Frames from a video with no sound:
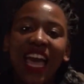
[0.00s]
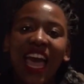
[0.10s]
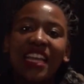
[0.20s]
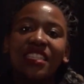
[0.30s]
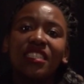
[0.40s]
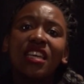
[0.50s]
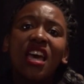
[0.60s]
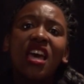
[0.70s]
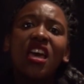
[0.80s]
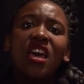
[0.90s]

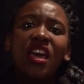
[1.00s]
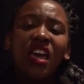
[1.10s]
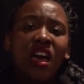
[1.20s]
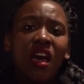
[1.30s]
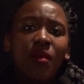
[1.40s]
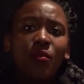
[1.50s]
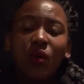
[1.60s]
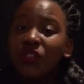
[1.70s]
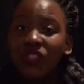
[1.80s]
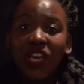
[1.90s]
And
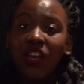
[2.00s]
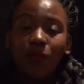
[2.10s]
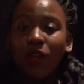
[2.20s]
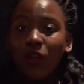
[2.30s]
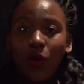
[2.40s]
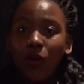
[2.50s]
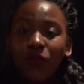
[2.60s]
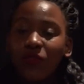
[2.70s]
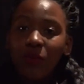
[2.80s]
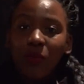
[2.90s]
once again, I'm going to go on a
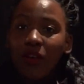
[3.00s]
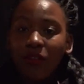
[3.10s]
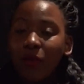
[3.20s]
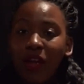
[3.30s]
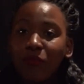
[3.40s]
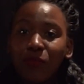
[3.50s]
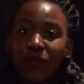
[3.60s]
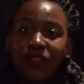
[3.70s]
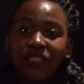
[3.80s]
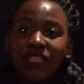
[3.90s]
female rant,
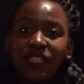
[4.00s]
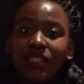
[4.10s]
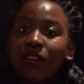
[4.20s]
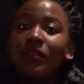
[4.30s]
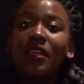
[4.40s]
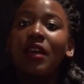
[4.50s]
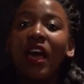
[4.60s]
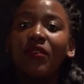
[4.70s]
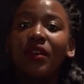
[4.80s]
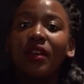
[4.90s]
but it is lovely
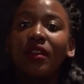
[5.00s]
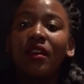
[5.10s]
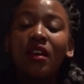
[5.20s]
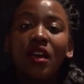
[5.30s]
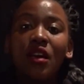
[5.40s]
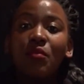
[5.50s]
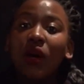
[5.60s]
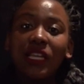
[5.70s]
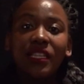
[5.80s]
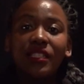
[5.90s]
having
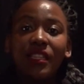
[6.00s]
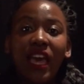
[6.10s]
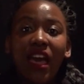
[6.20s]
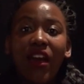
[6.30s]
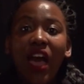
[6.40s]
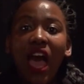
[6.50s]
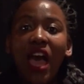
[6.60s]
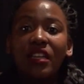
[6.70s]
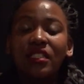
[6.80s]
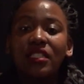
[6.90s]
Marlisa there
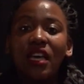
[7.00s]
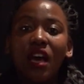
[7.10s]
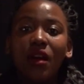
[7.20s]
and